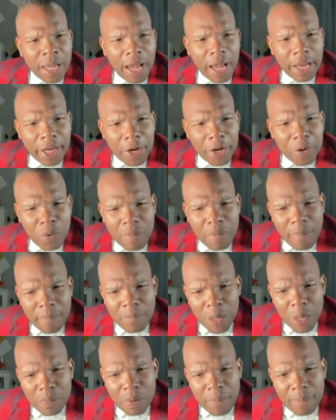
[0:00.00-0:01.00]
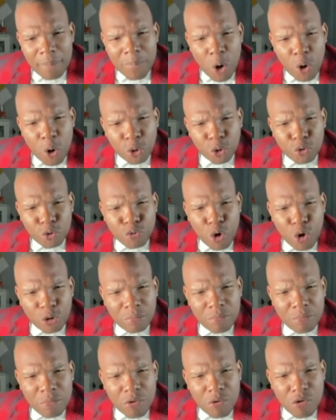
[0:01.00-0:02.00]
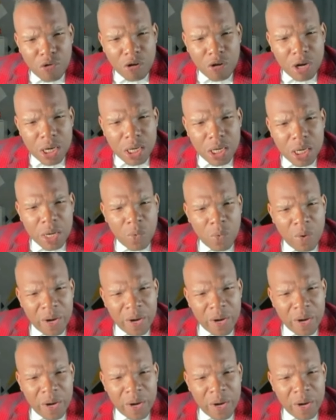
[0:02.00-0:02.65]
And you know, my mouth run more